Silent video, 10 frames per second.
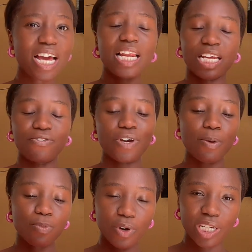Like if you're
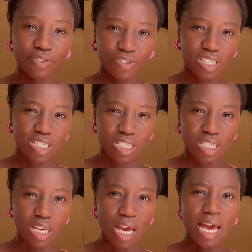in Bowen
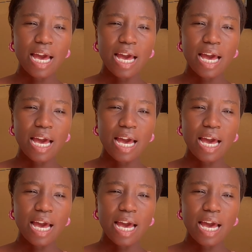University